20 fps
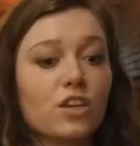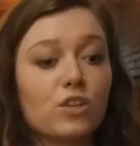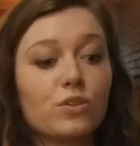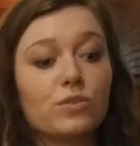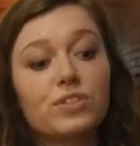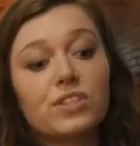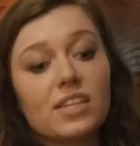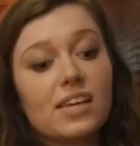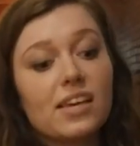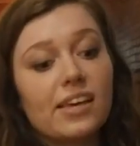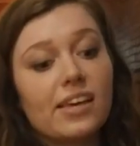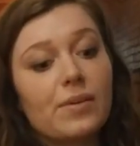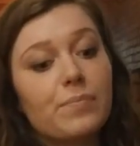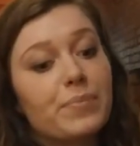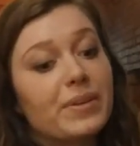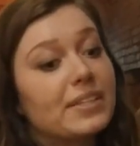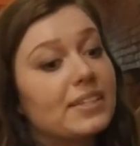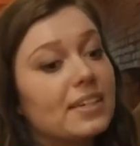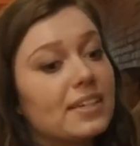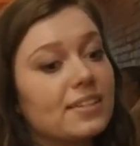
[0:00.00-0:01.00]
you see
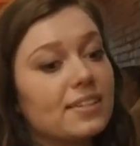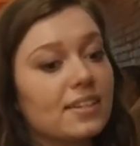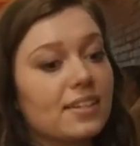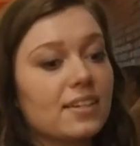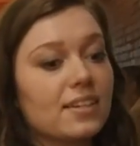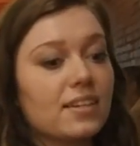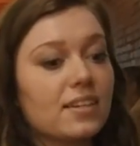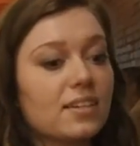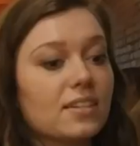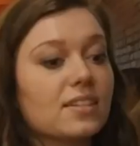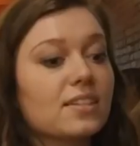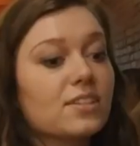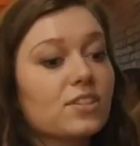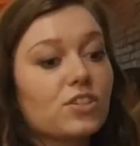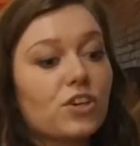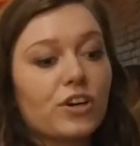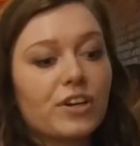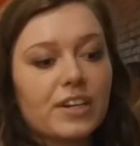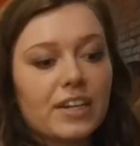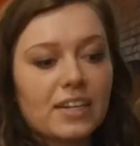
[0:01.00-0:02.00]
businesses
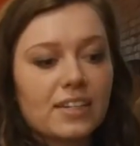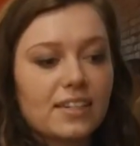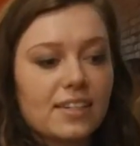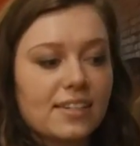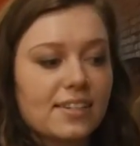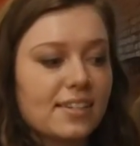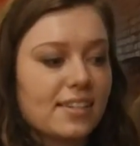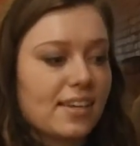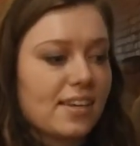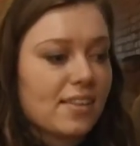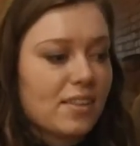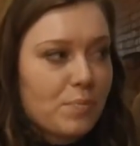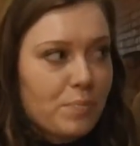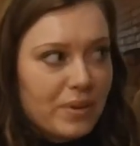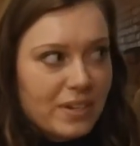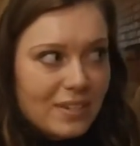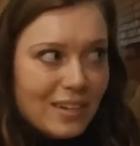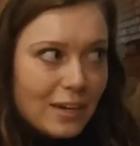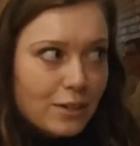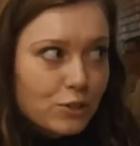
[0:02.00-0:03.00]
starting to see the
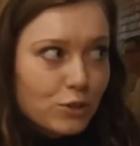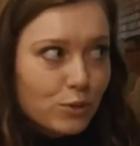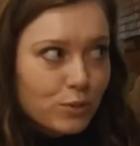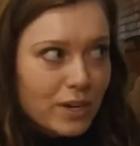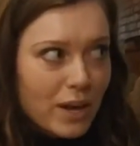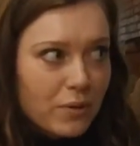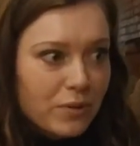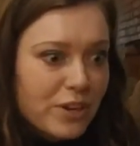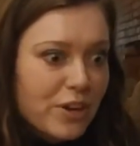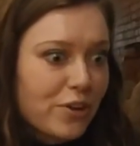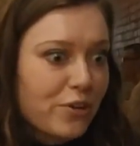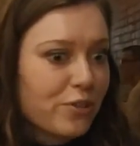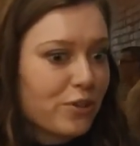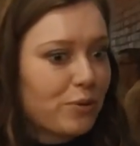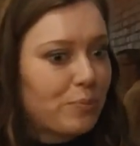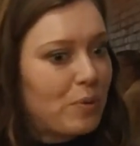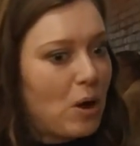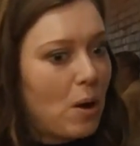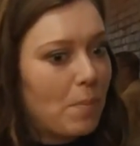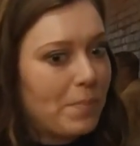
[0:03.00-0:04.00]
potential down here. They're
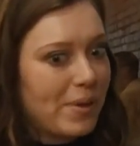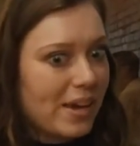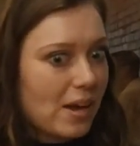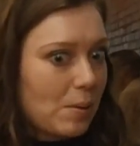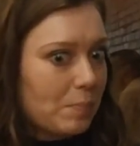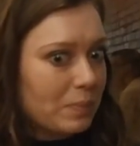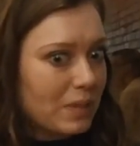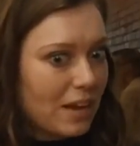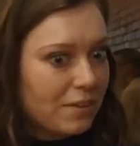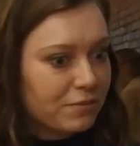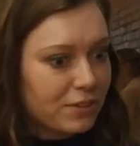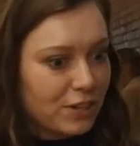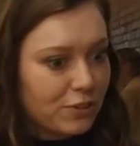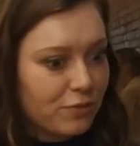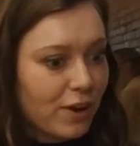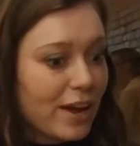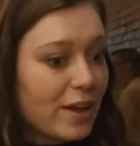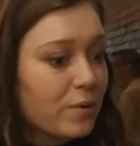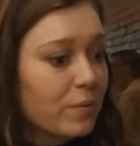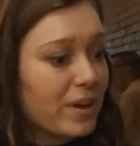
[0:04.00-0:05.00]
popping up left and
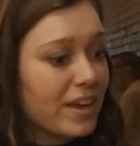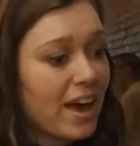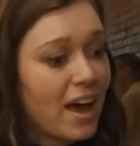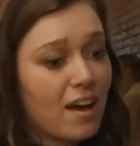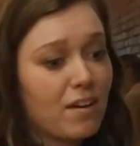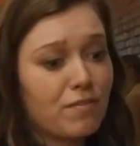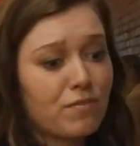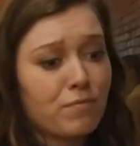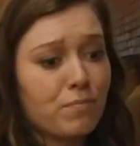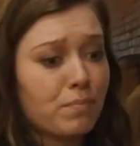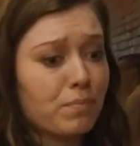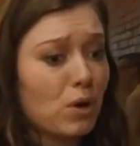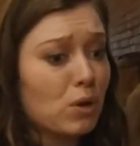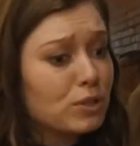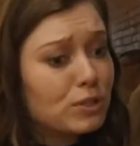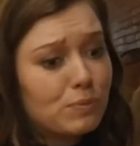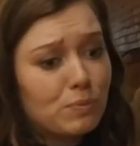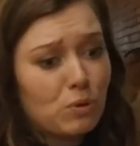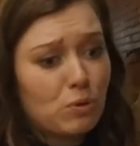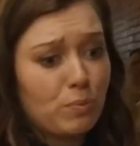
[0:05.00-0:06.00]
right. We have
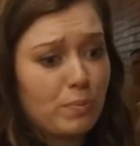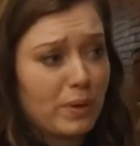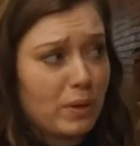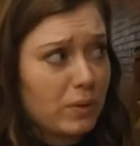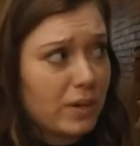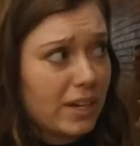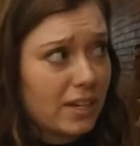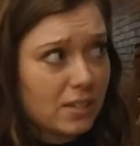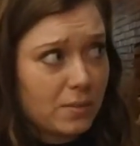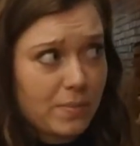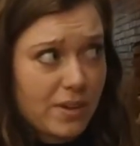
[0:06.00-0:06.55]
multiple buildings